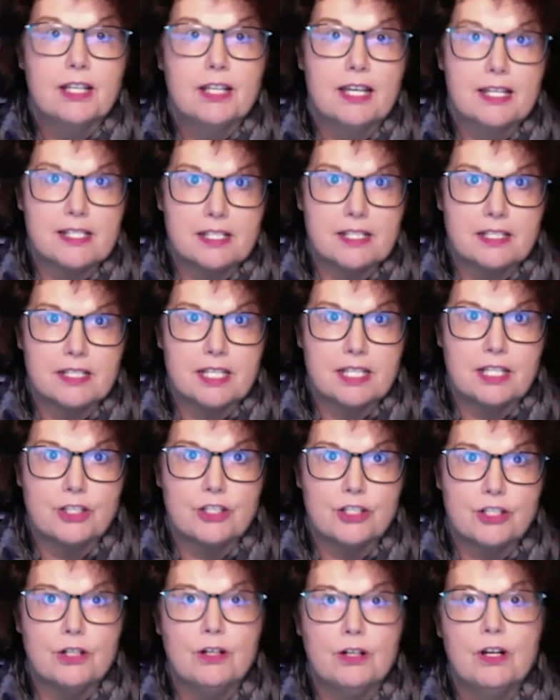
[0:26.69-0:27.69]
as a
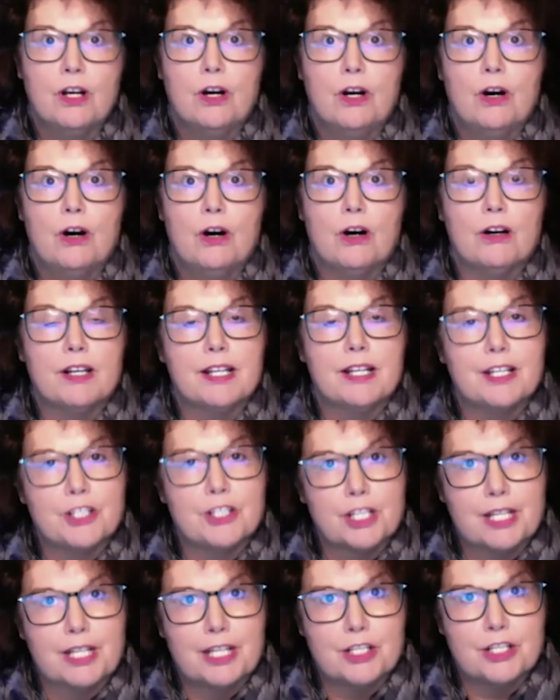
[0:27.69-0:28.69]
teacher or an
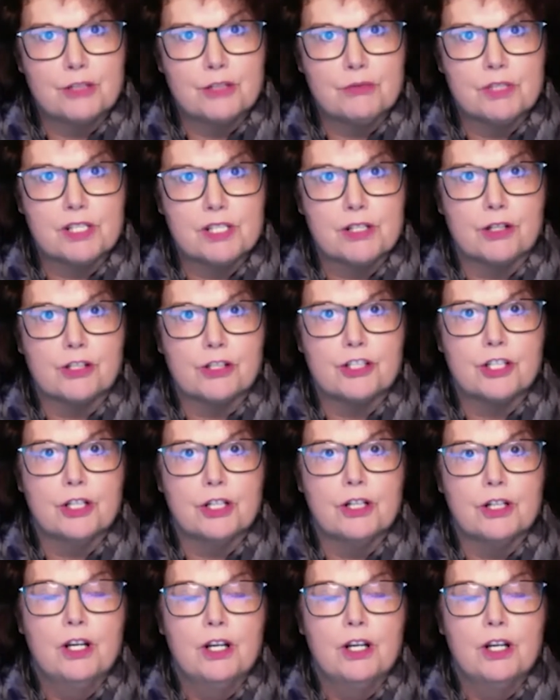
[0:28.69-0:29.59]
education researcher,